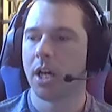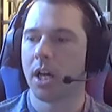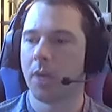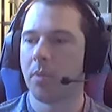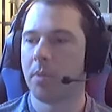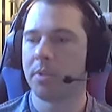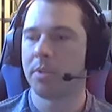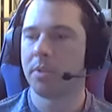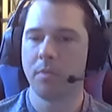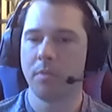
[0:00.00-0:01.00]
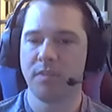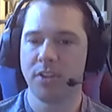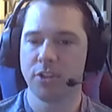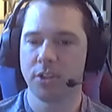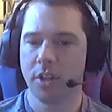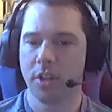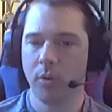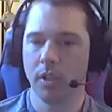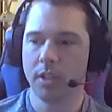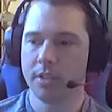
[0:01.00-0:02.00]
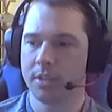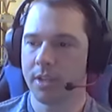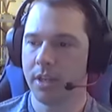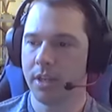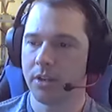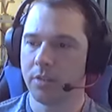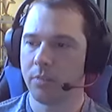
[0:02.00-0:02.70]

Maybe it's gonna be featured in a release later.